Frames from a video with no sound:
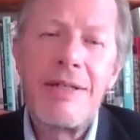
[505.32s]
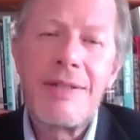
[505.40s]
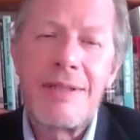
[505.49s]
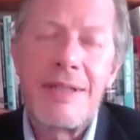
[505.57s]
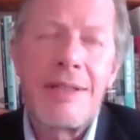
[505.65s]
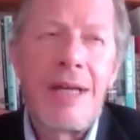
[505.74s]
is
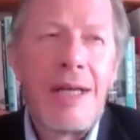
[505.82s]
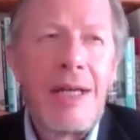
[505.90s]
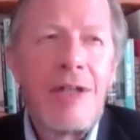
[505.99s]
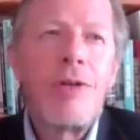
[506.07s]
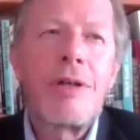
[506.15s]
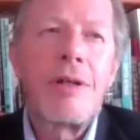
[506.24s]
that
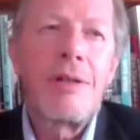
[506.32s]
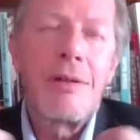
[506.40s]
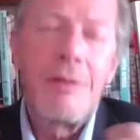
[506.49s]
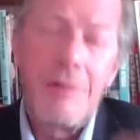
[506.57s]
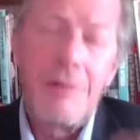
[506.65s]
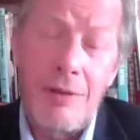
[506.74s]
you could
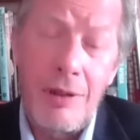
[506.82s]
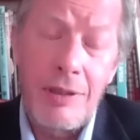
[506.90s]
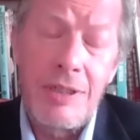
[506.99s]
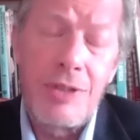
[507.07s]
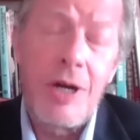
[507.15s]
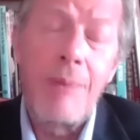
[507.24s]
talk to
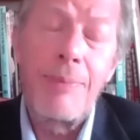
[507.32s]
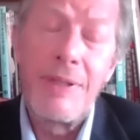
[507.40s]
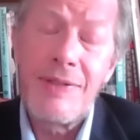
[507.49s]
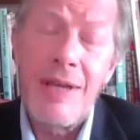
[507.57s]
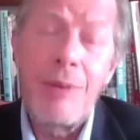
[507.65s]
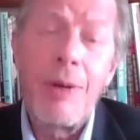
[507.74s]
Trump and
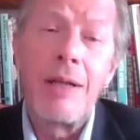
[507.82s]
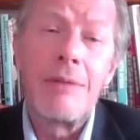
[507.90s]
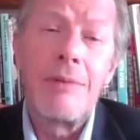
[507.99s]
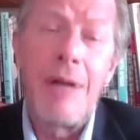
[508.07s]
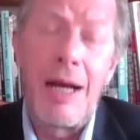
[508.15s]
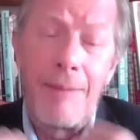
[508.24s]
say, well,
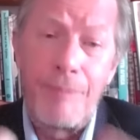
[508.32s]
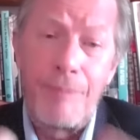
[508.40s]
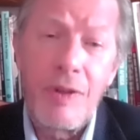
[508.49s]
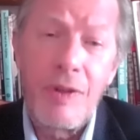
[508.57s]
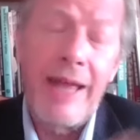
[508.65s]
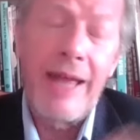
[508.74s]

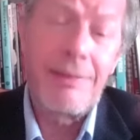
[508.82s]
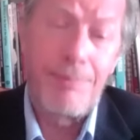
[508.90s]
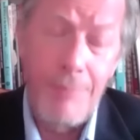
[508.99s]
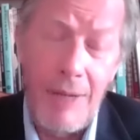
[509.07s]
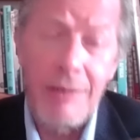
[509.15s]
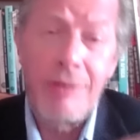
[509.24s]
like
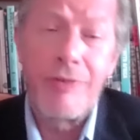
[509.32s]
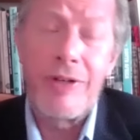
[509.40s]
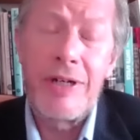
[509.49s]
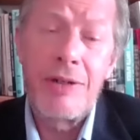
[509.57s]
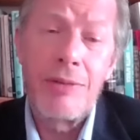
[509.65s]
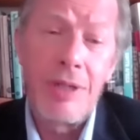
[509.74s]
a very good